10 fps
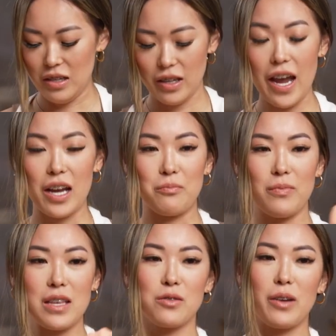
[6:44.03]
Okay,
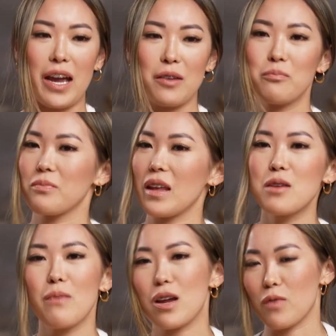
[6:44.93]
that's okay.
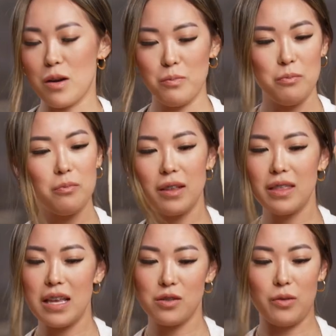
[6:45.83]
It might rip, but
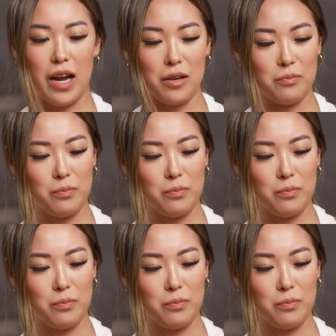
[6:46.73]
that's okay.